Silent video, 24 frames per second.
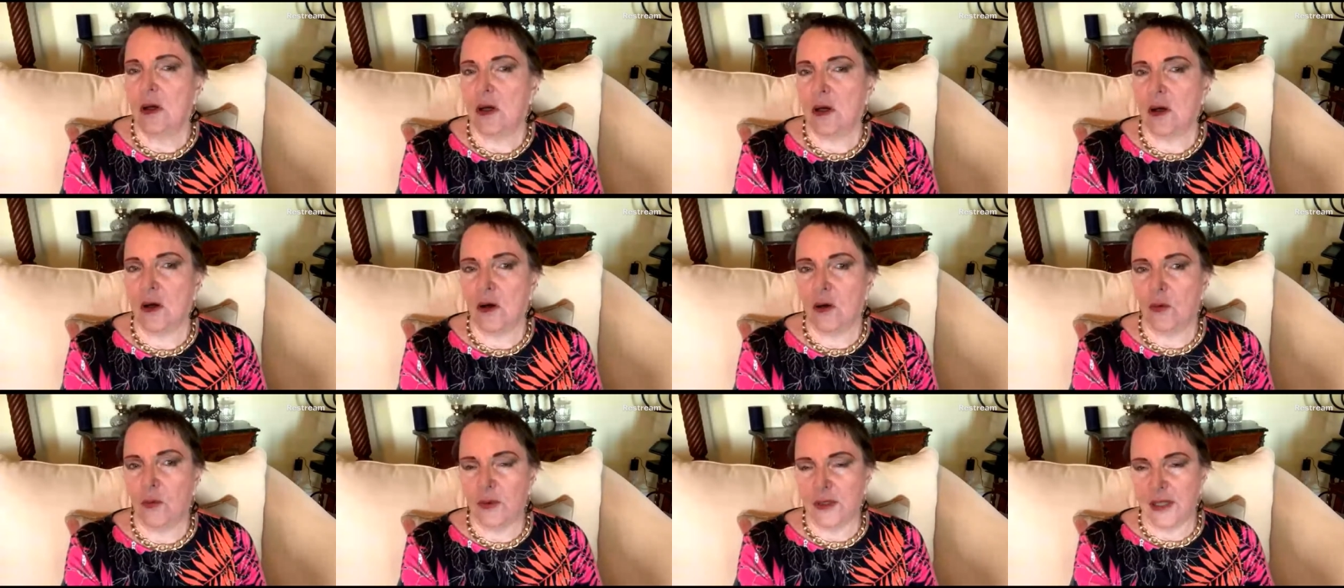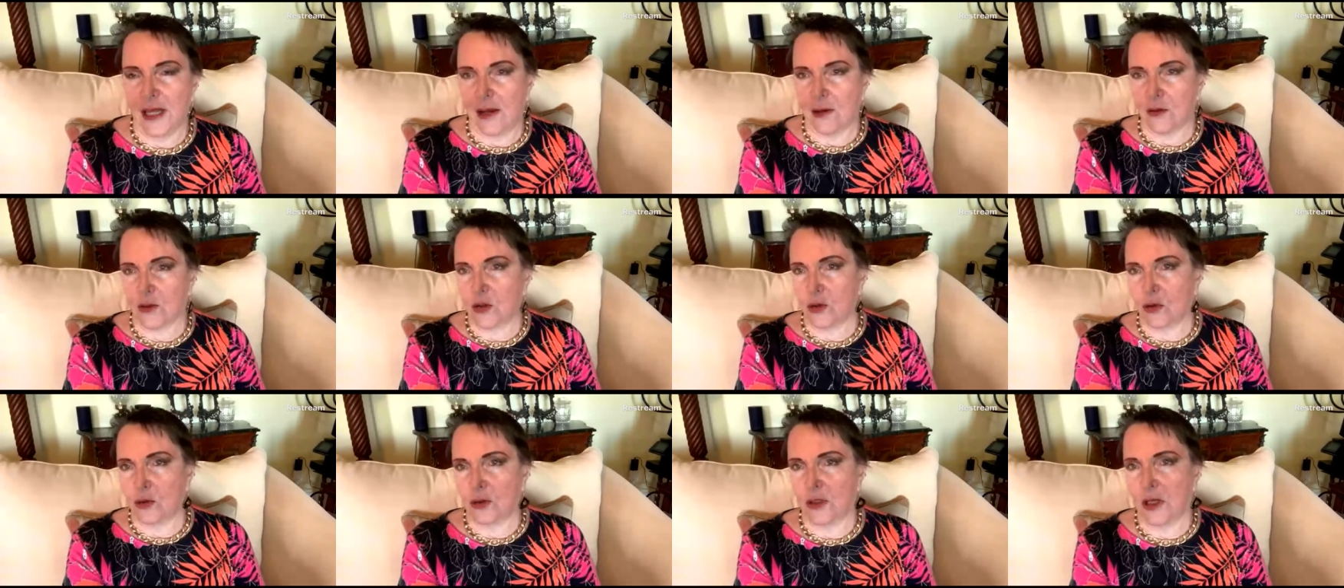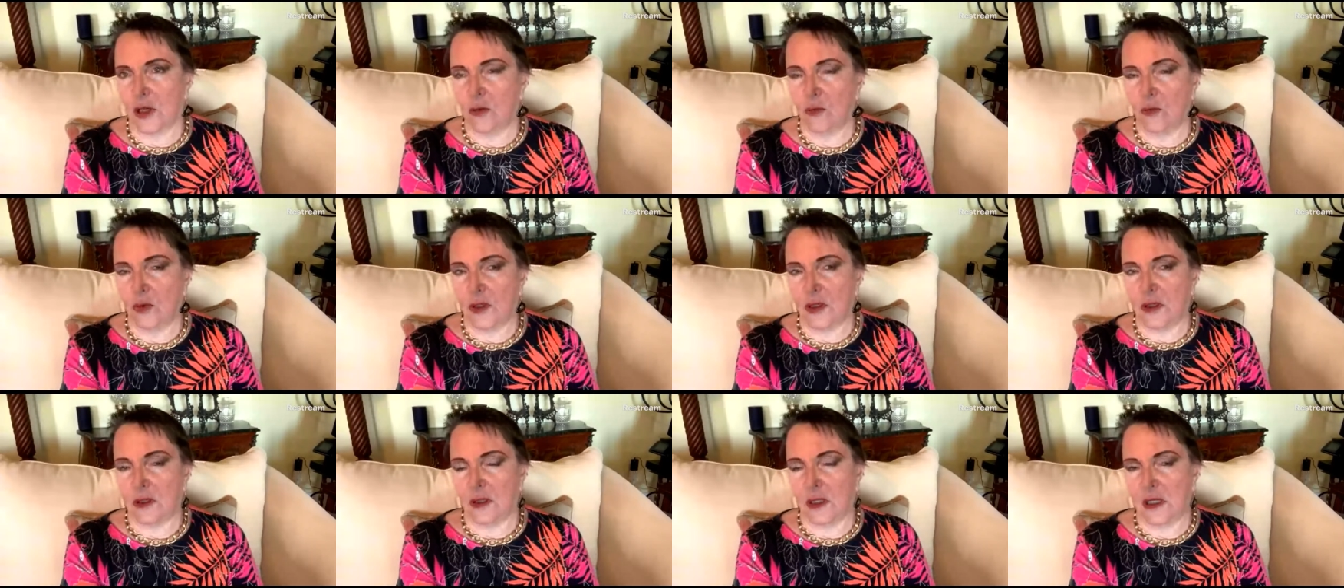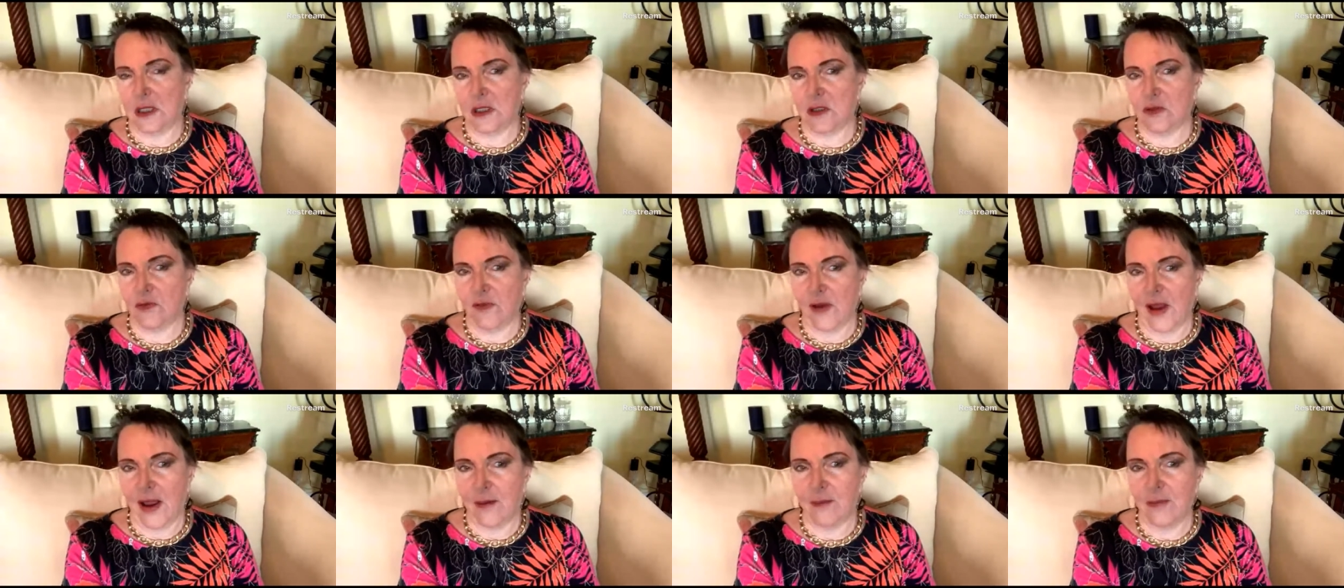without talking with his
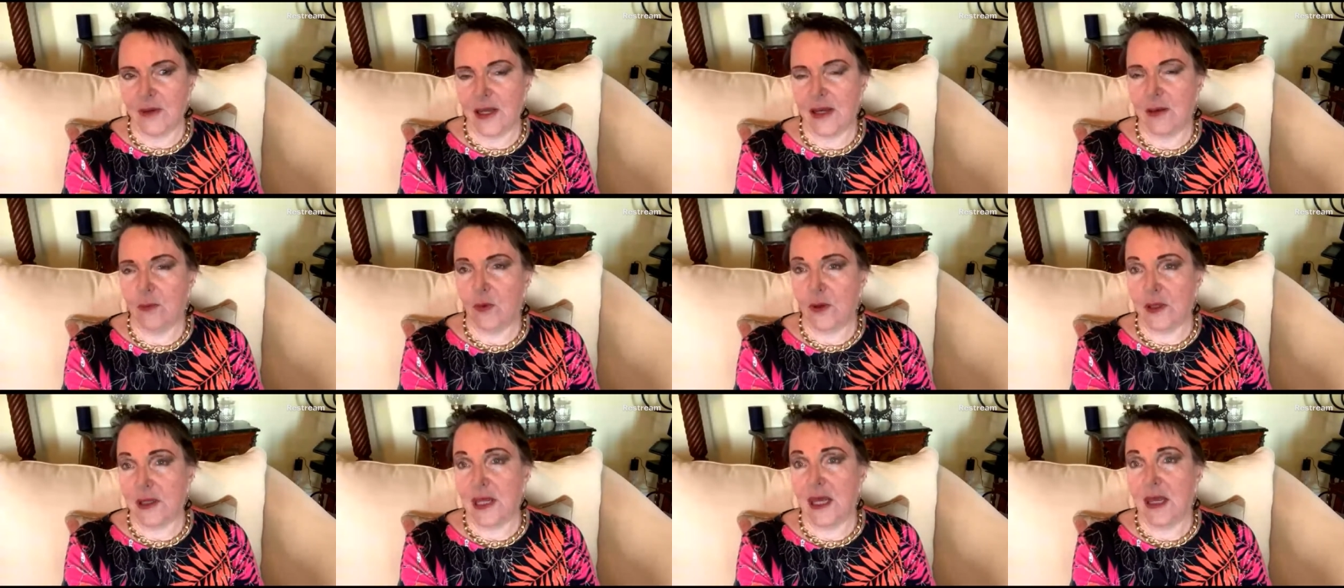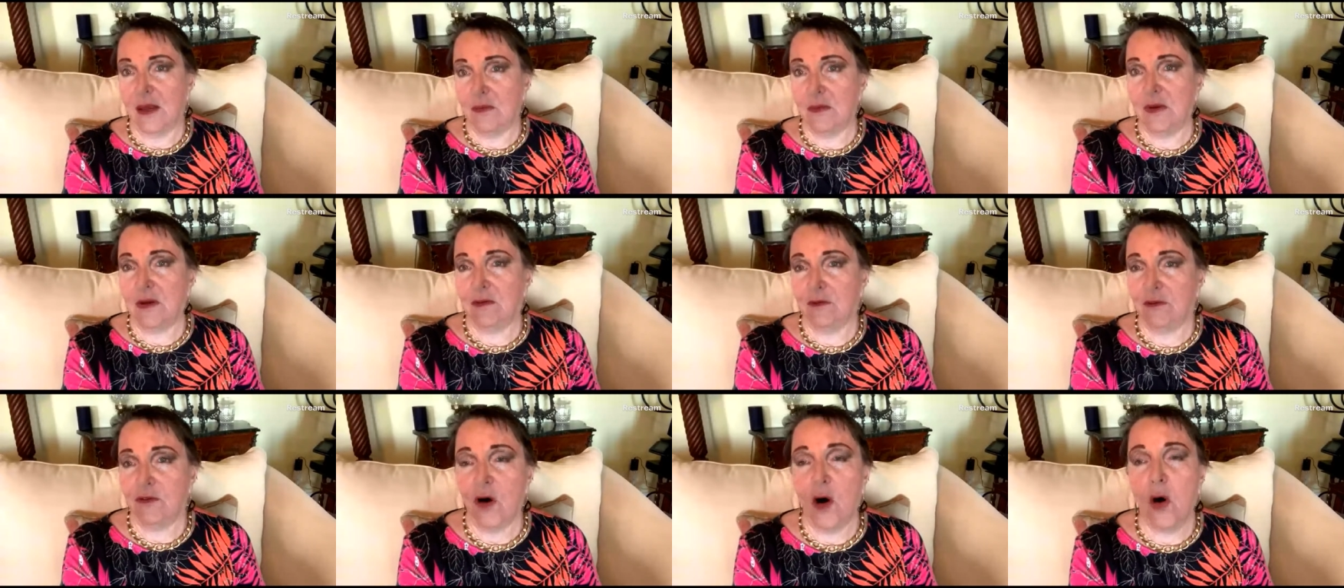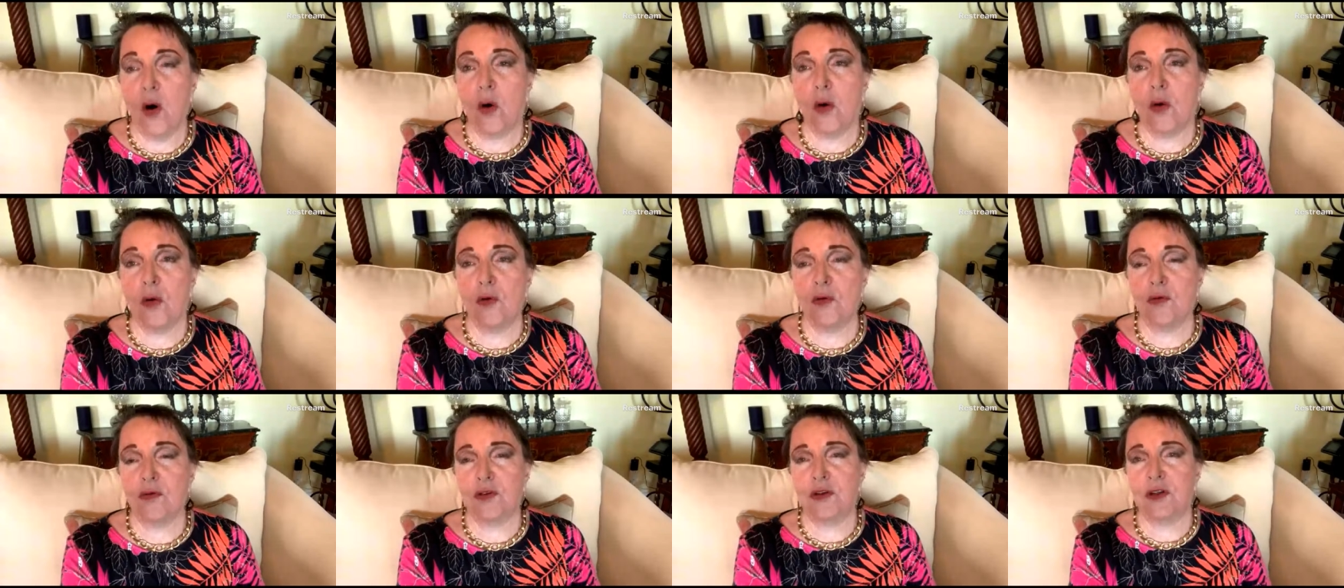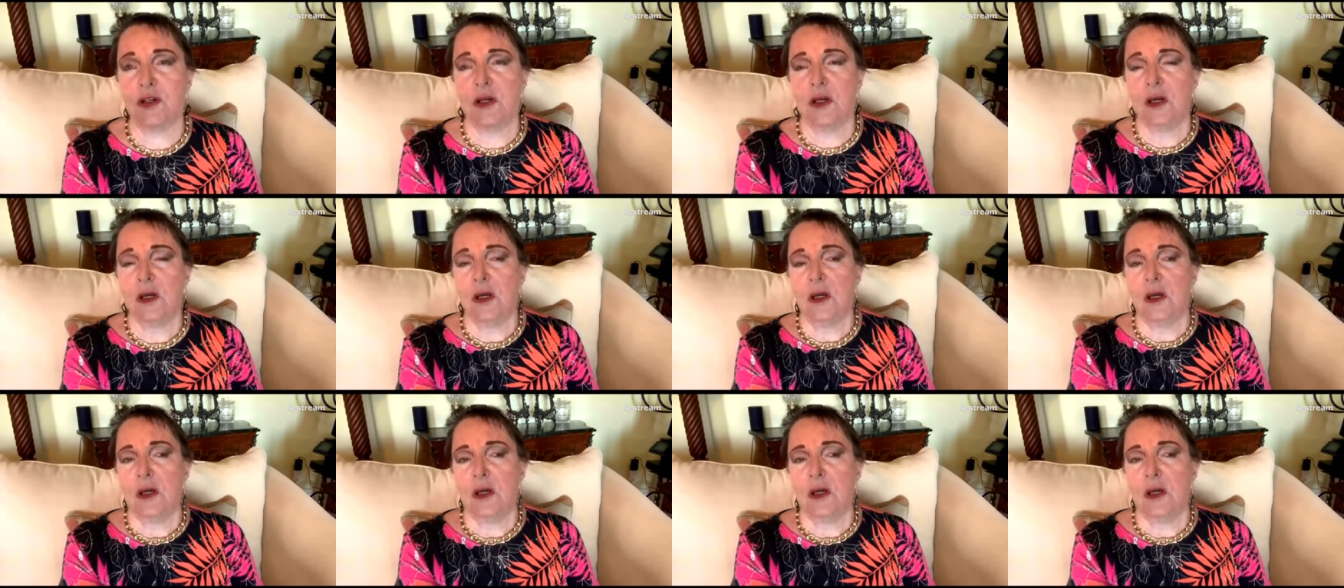family, with him involved,